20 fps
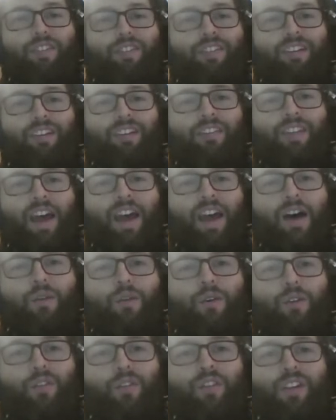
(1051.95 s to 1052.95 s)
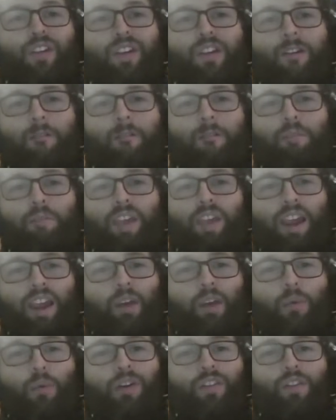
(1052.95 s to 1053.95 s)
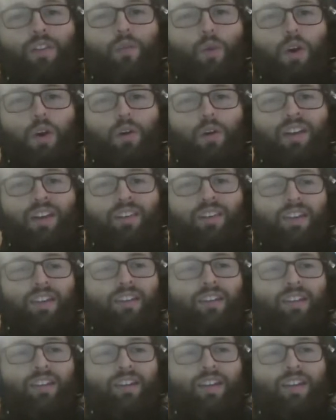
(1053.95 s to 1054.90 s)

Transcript: 6 hours. It wasn't warranted.